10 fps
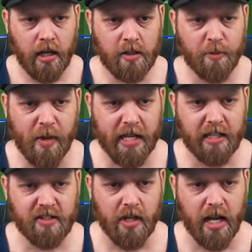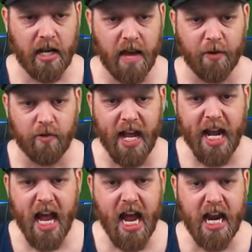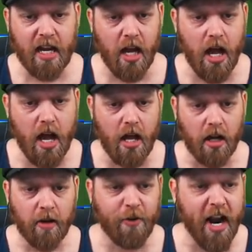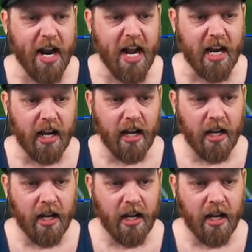Looks back inside. Navarrete! Oh, Freddy!